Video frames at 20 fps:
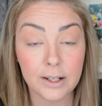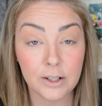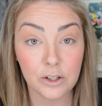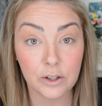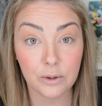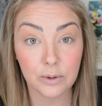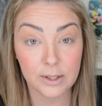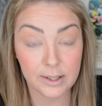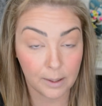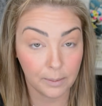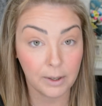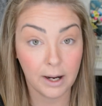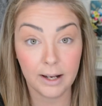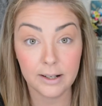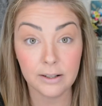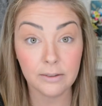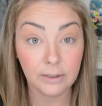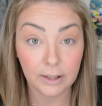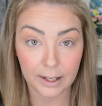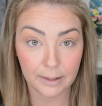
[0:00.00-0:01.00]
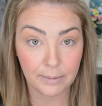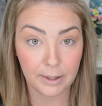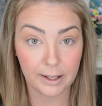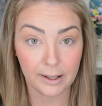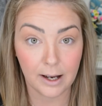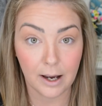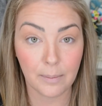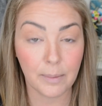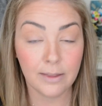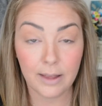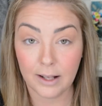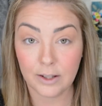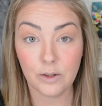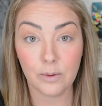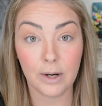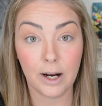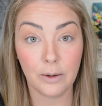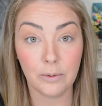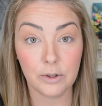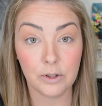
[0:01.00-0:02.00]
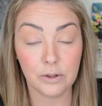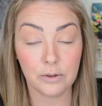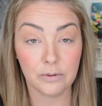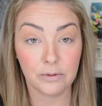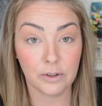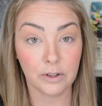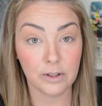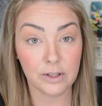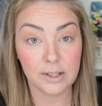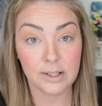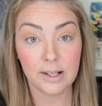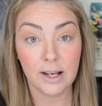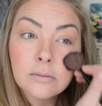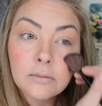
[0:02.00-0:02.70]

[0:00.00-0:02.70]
to do some kind of light makeup. That's what I would do first.